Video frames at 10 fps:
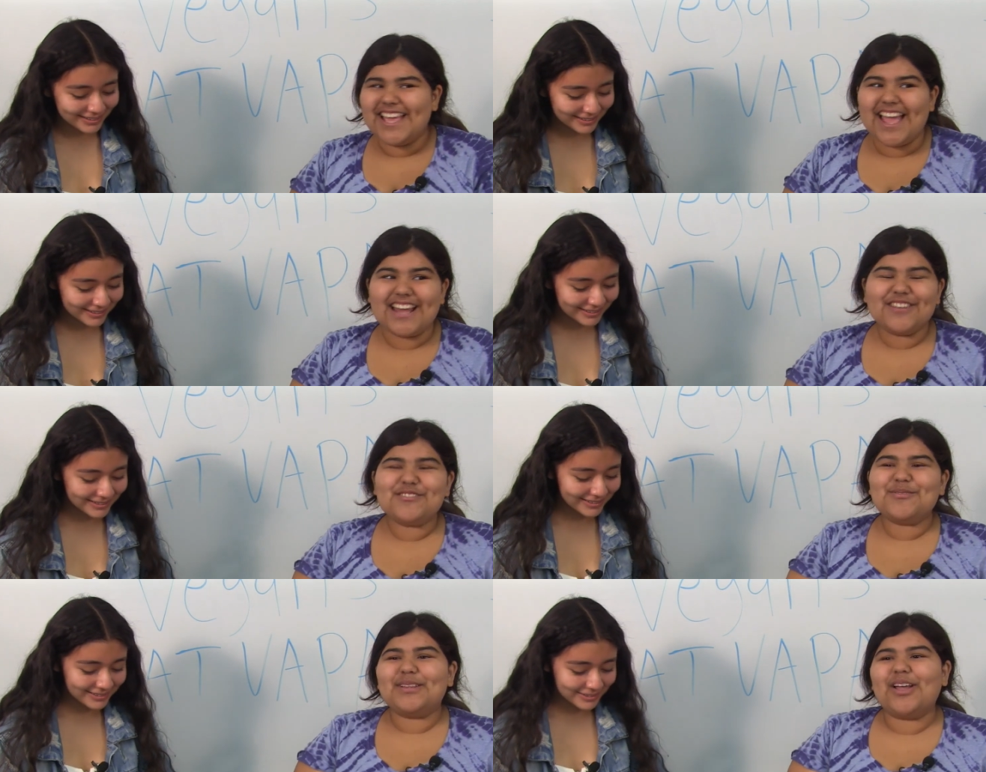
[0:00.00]
Speaker 1: And it
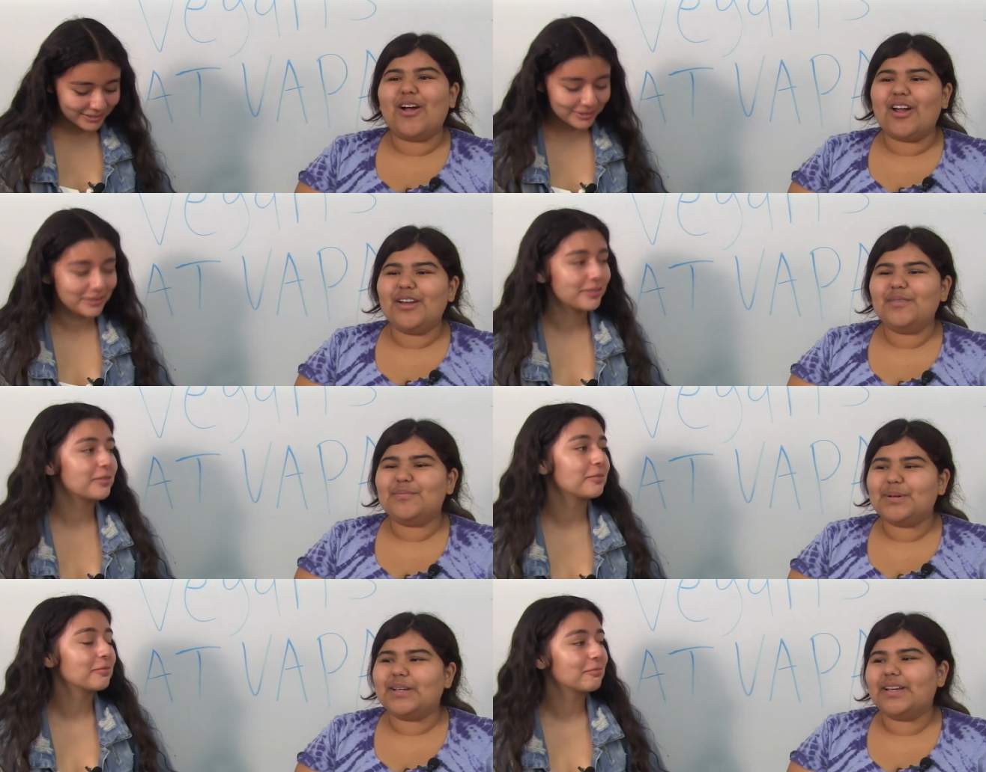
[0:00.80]
was really hard,
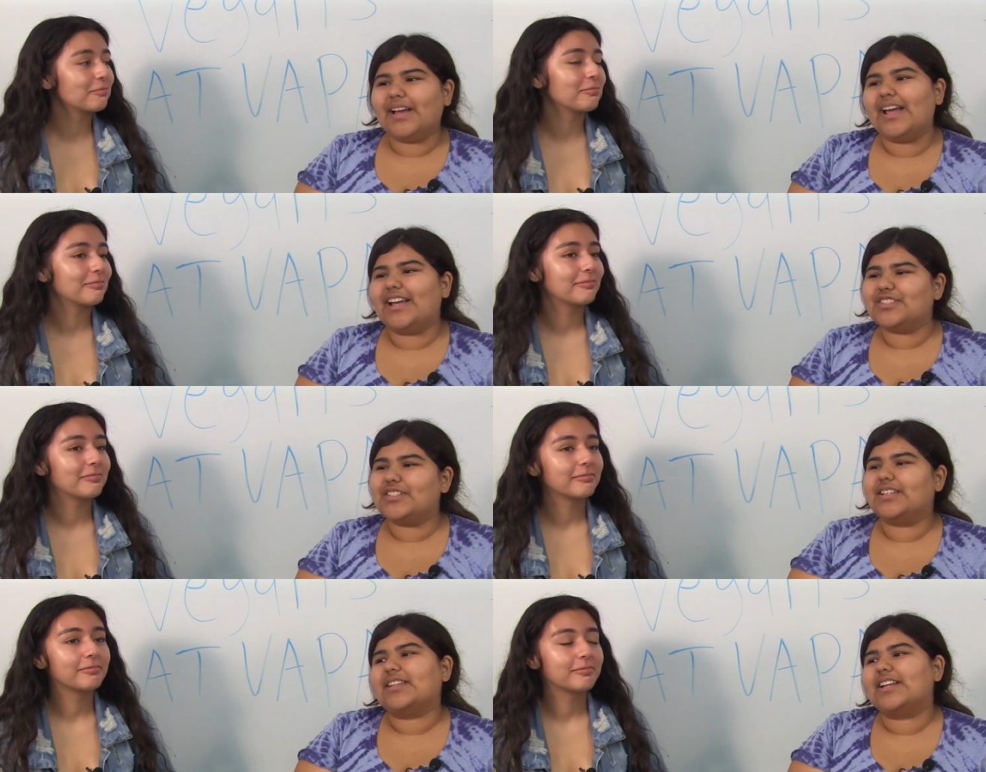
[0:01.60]
but I
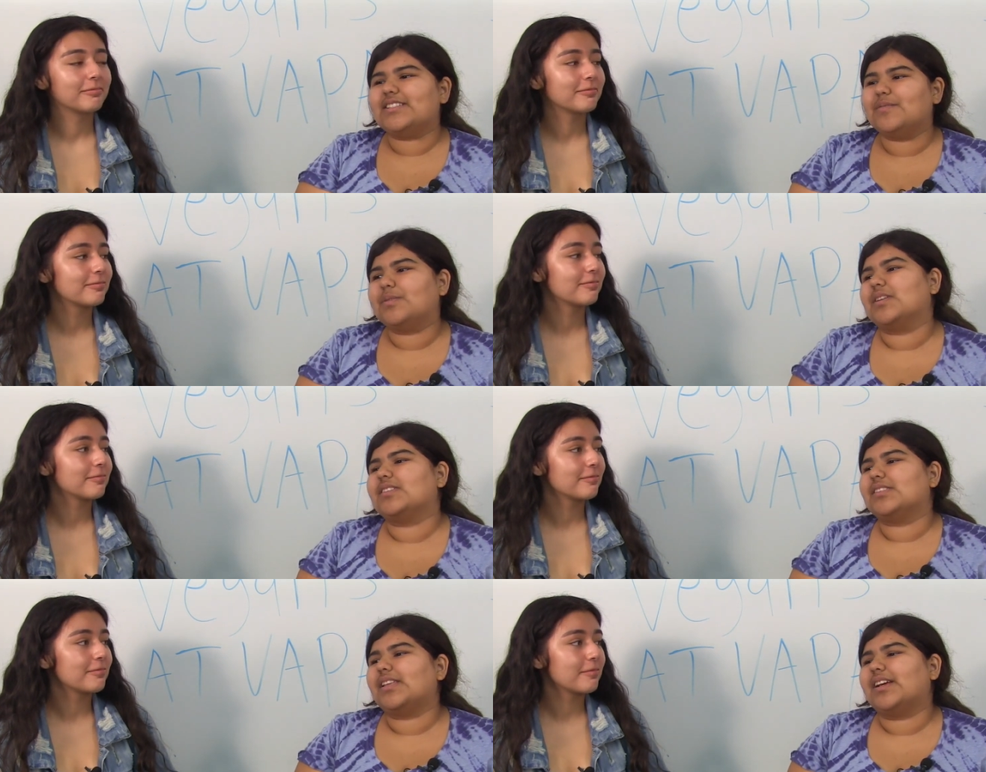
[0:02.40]
actually liked it
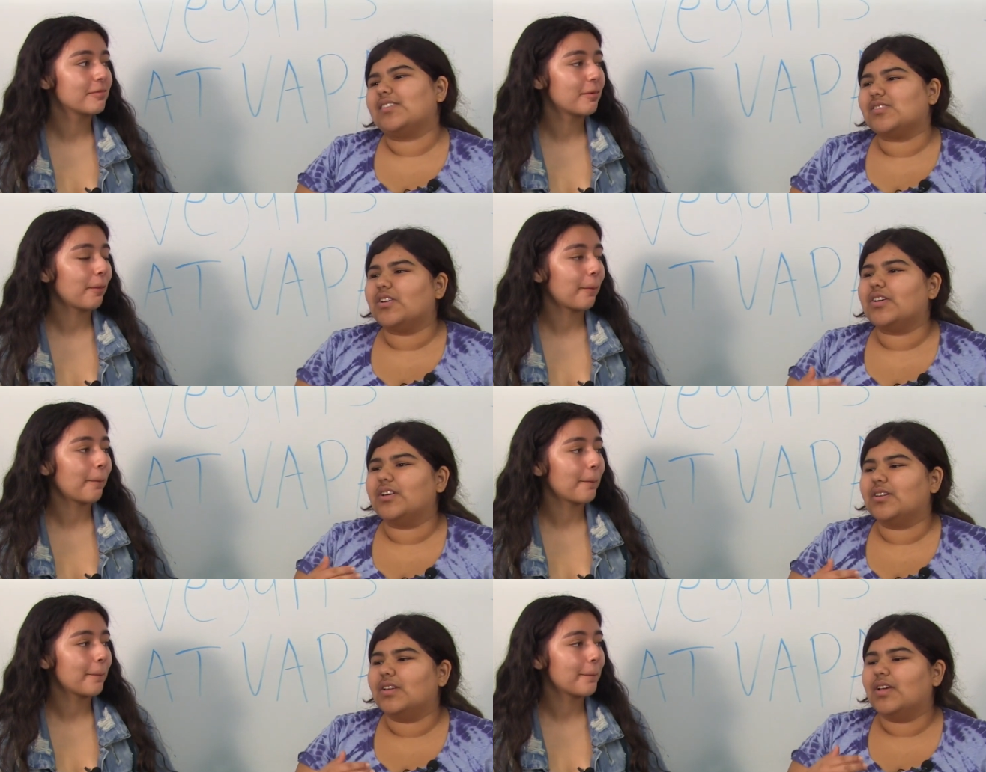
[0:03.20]
because like I
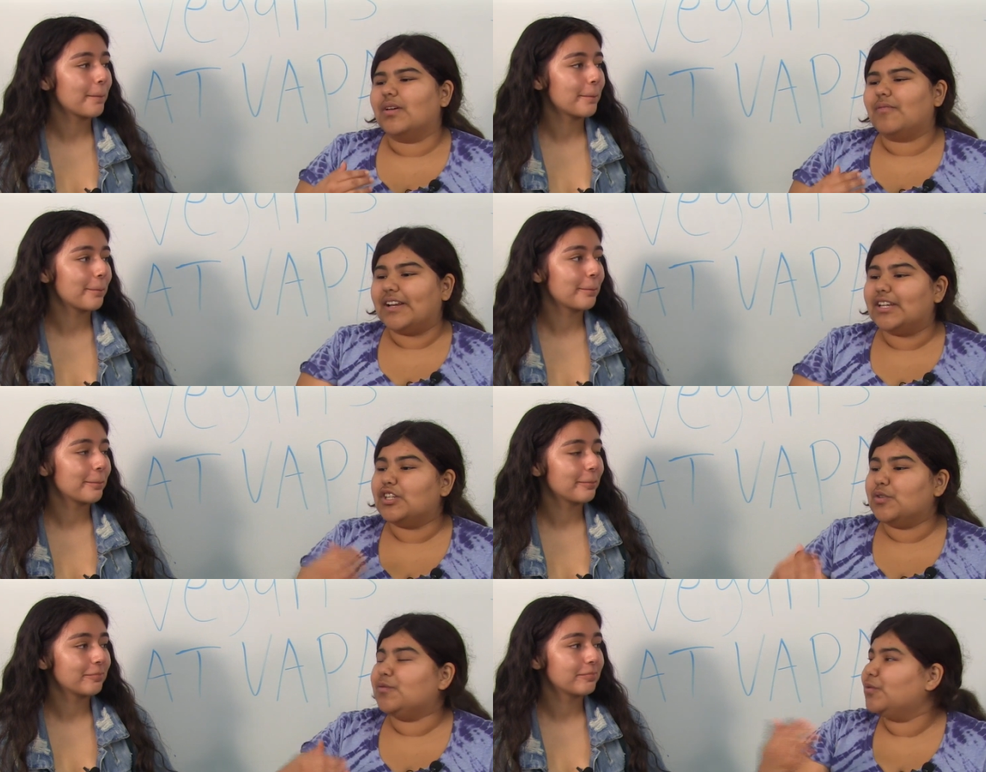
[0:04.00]
started finding
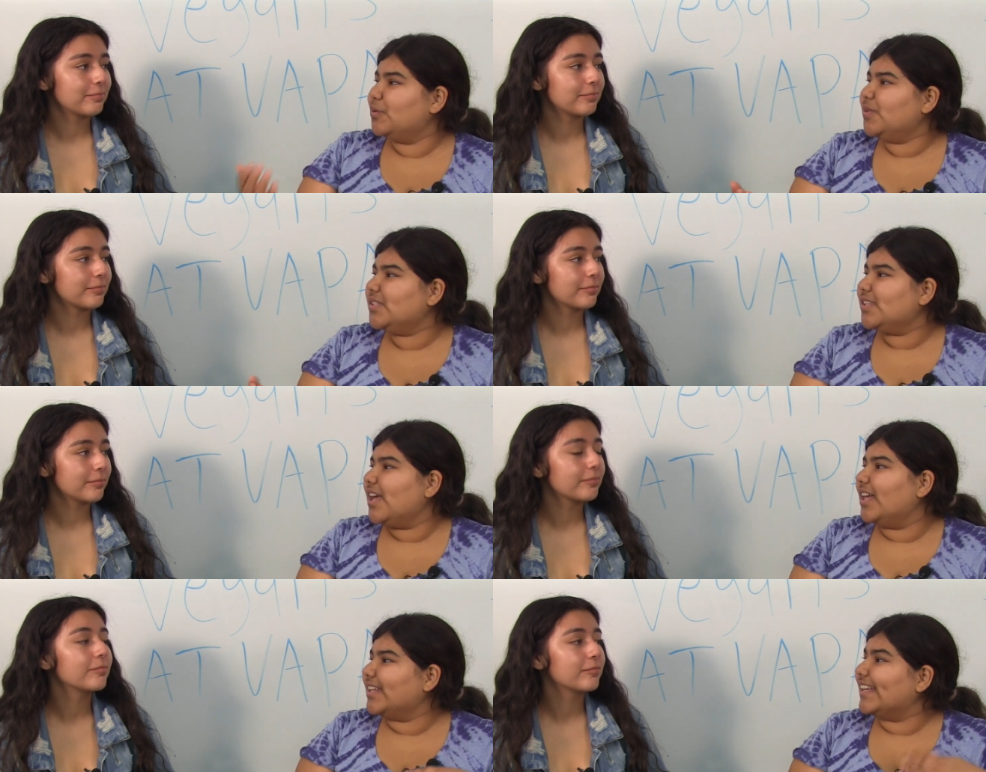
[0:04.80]
new foods
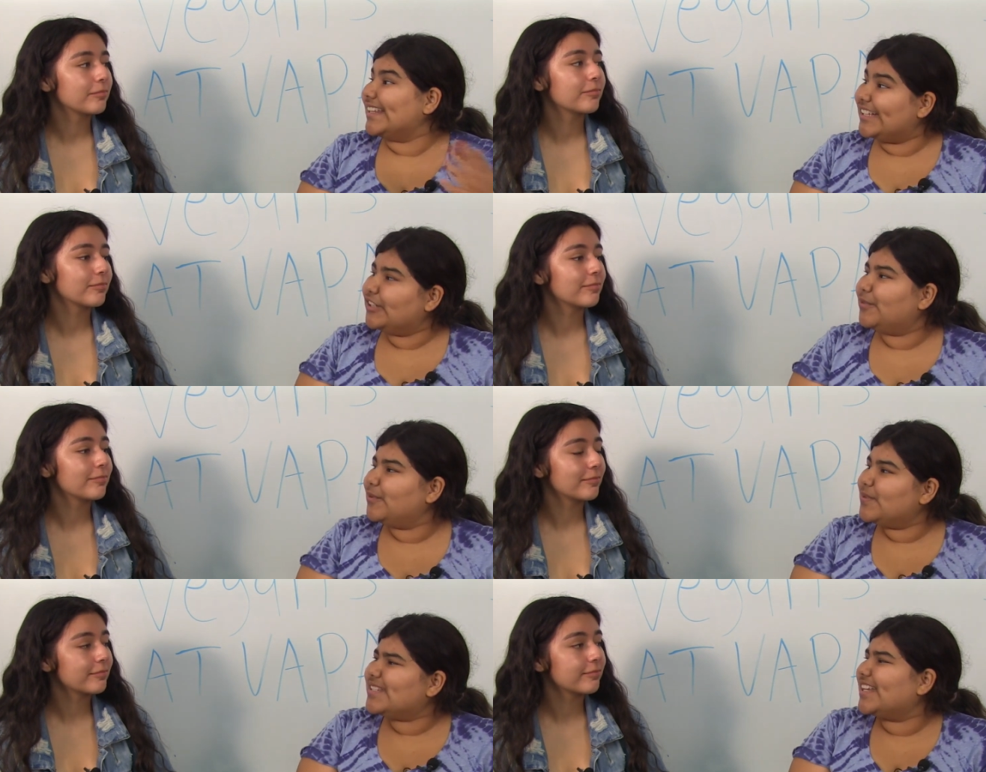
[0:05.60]
and like cleaner
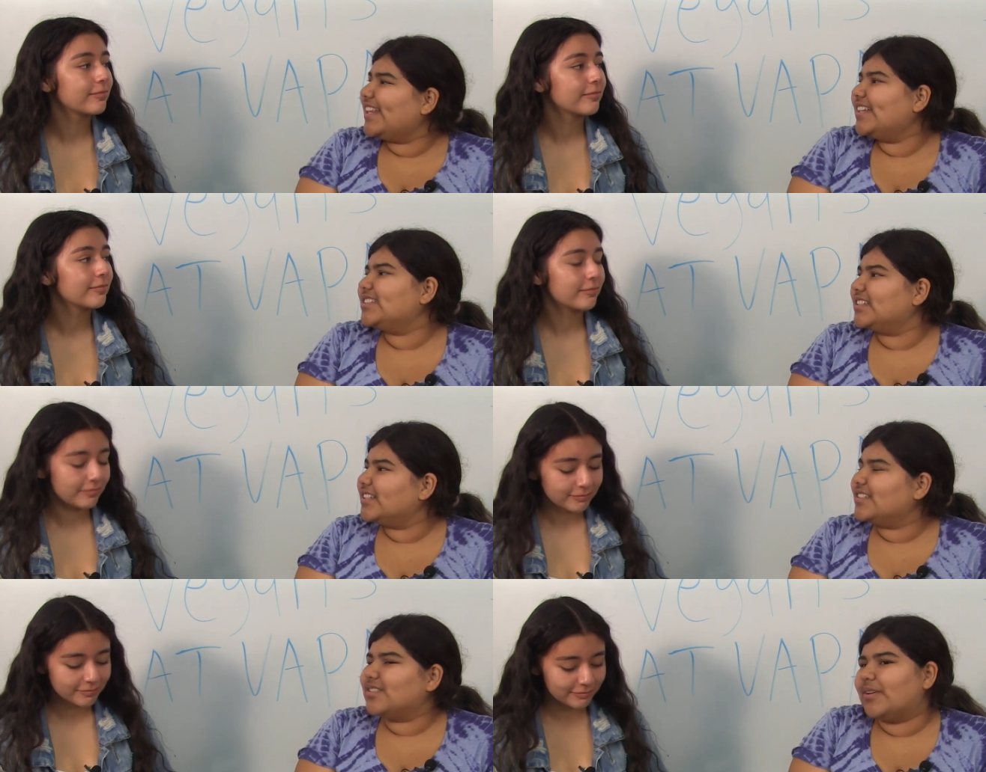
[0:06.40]
foods and I liked it
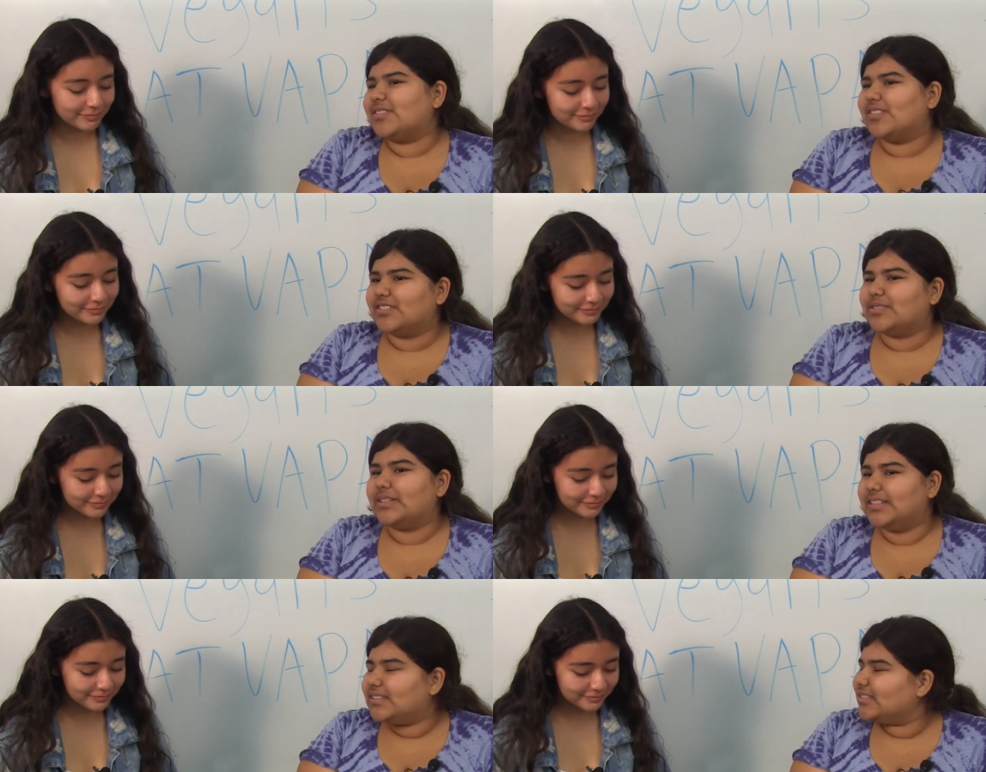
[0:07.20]
and so I stuck to
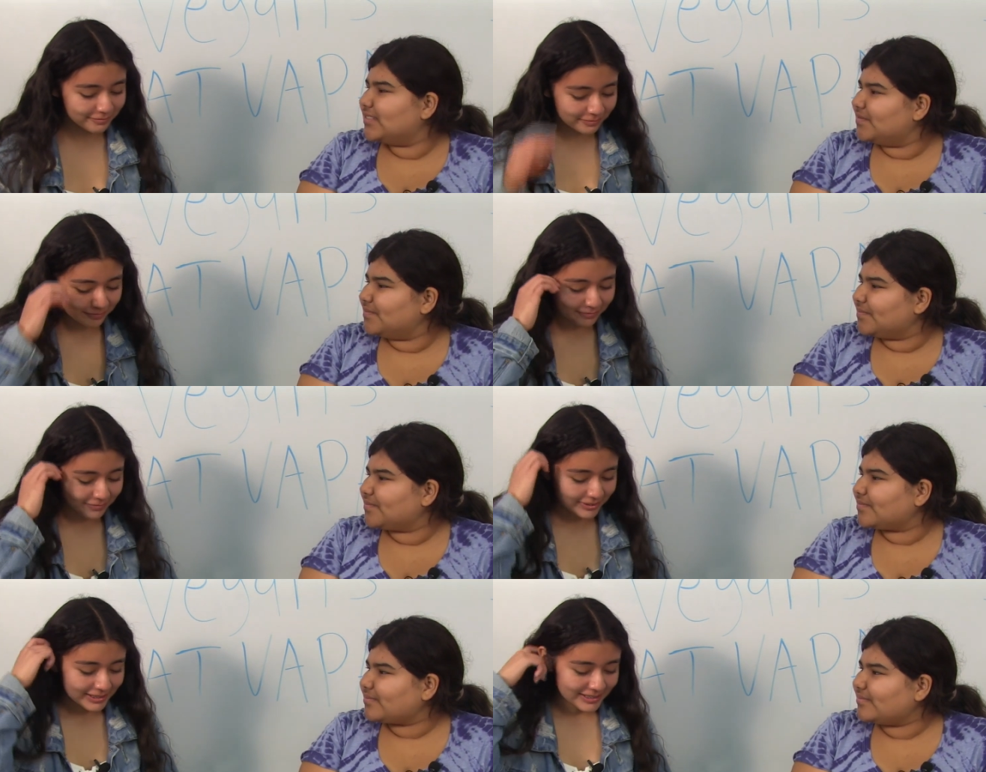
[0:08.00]
it.
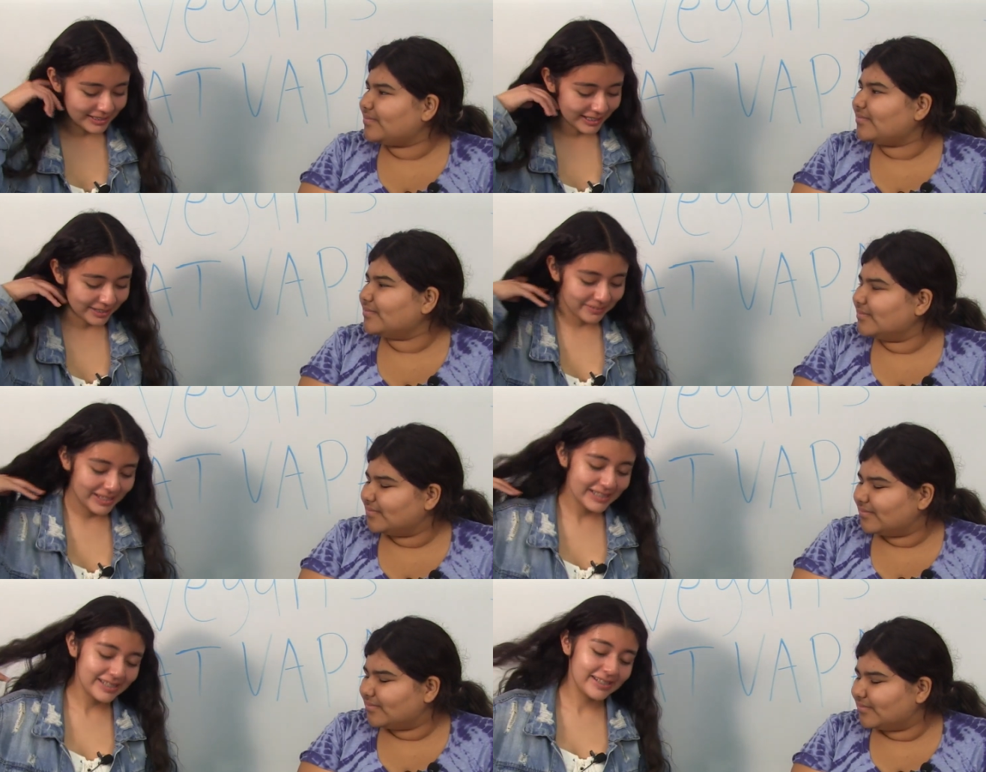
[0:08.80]
Speaker 2: So like why did you